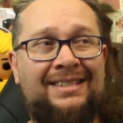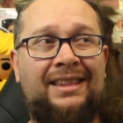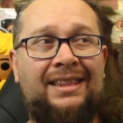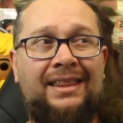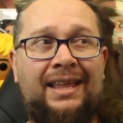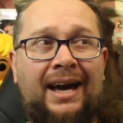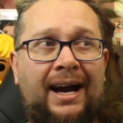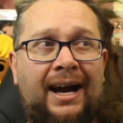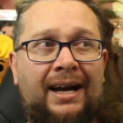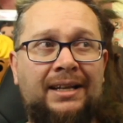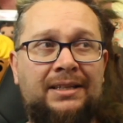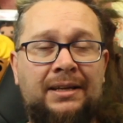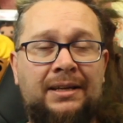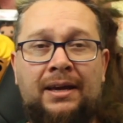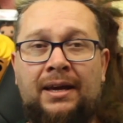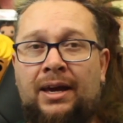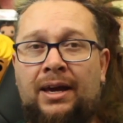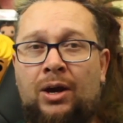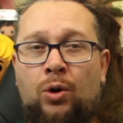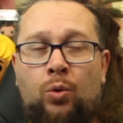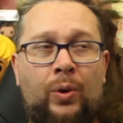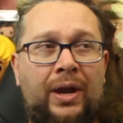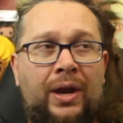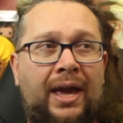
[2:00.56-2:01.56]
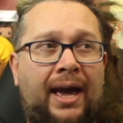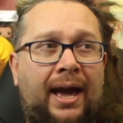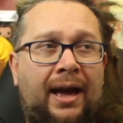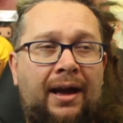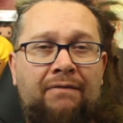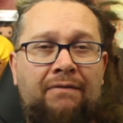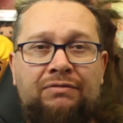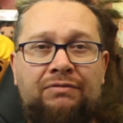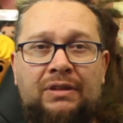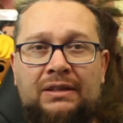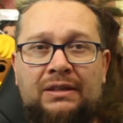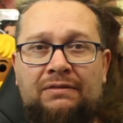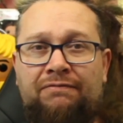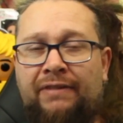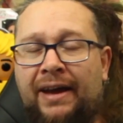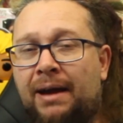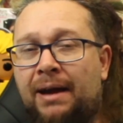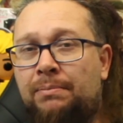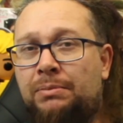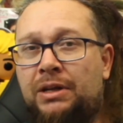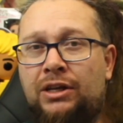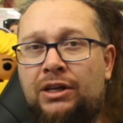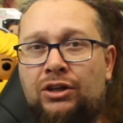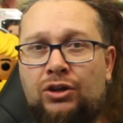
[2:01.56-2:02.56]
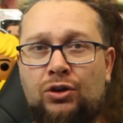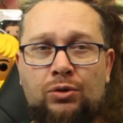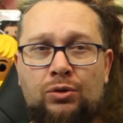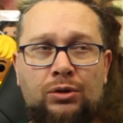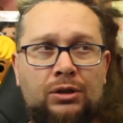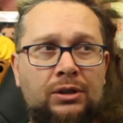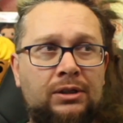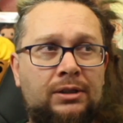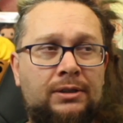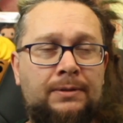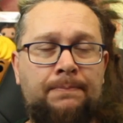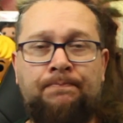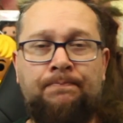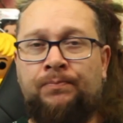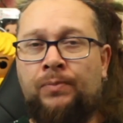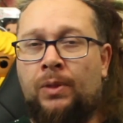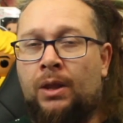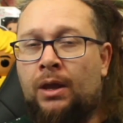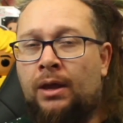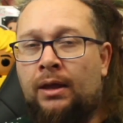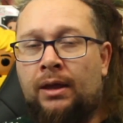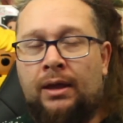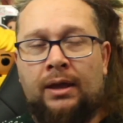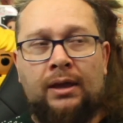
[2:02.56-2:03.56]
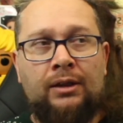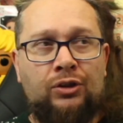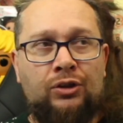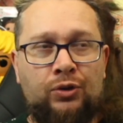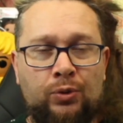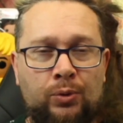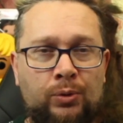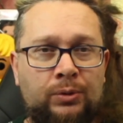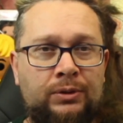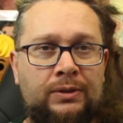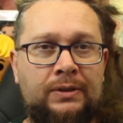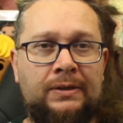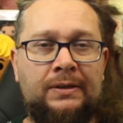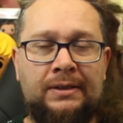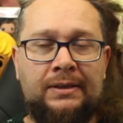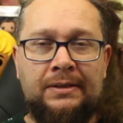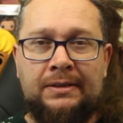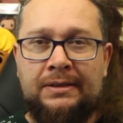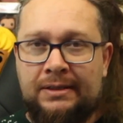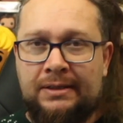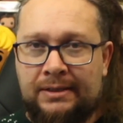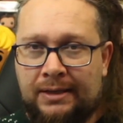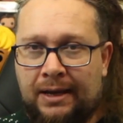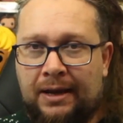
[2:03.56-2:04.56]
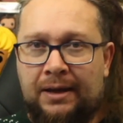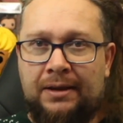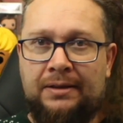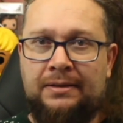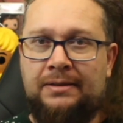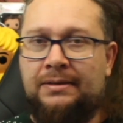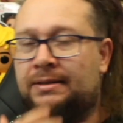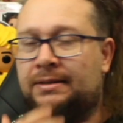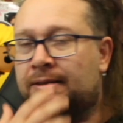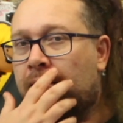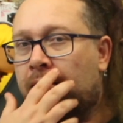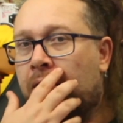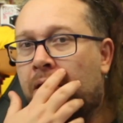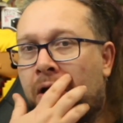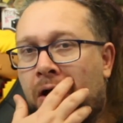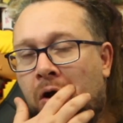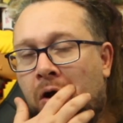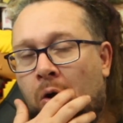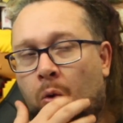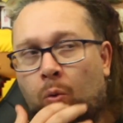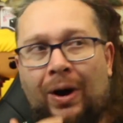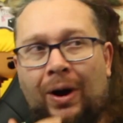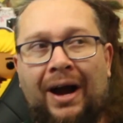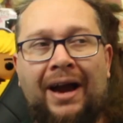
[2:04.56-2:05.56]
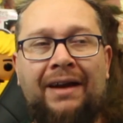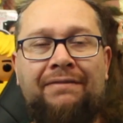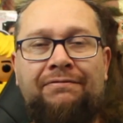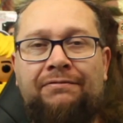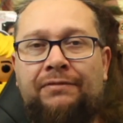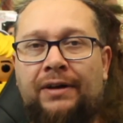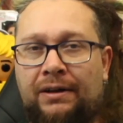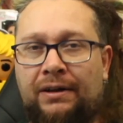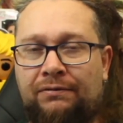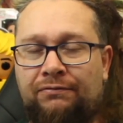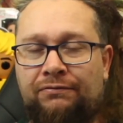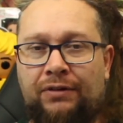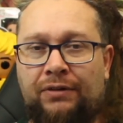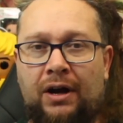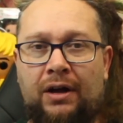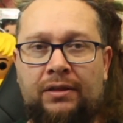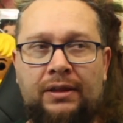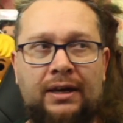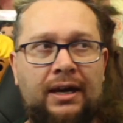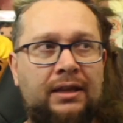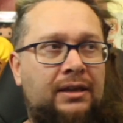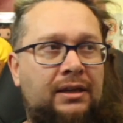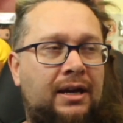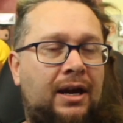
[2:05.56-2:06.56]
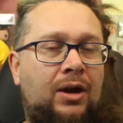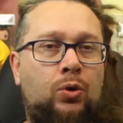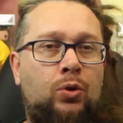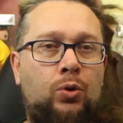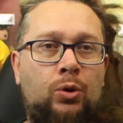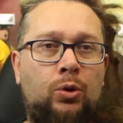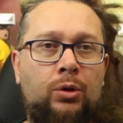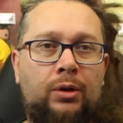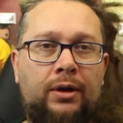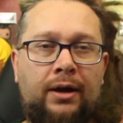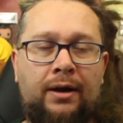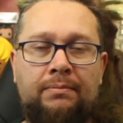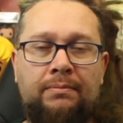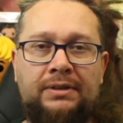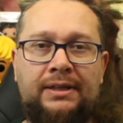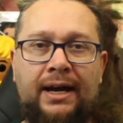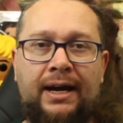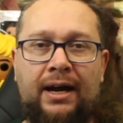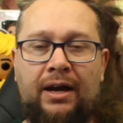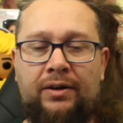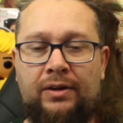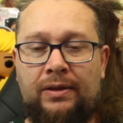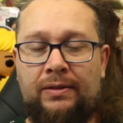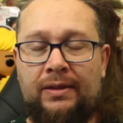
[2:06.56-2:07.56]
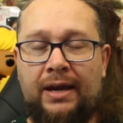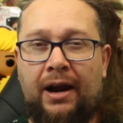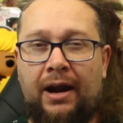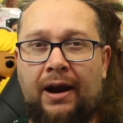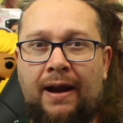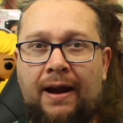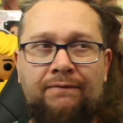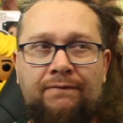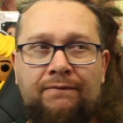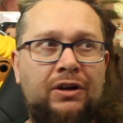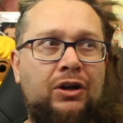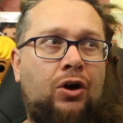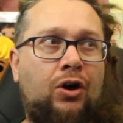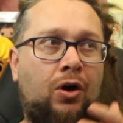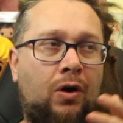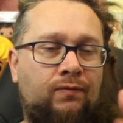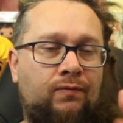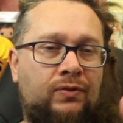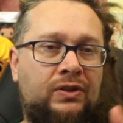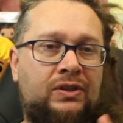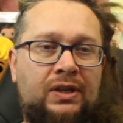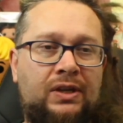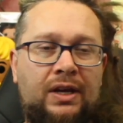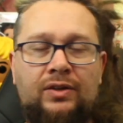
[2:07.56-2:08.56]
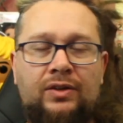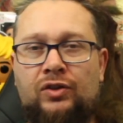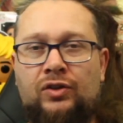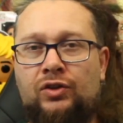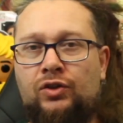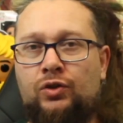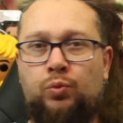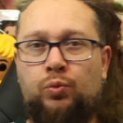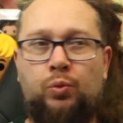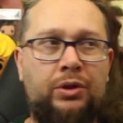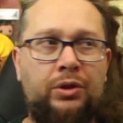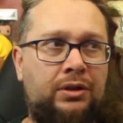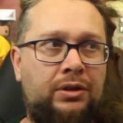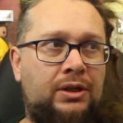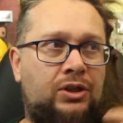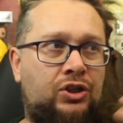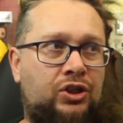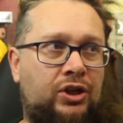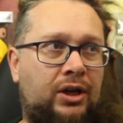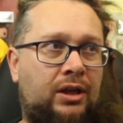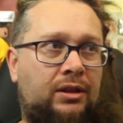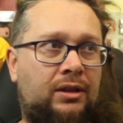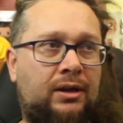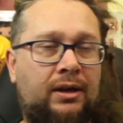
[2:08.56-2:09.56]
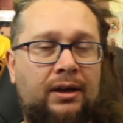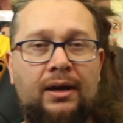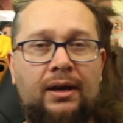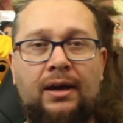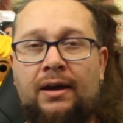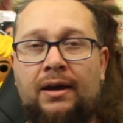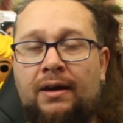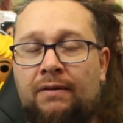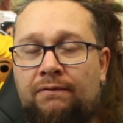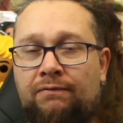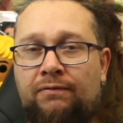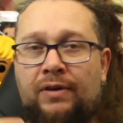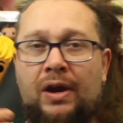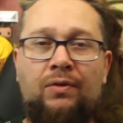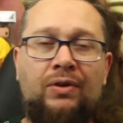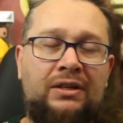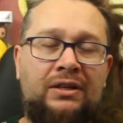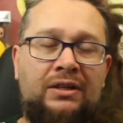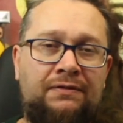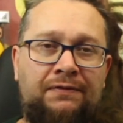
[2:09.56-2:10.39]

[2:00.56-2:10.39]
that. We have this family unit, daughters and sons, wife and father. They all come down and they're having conversations with each other, various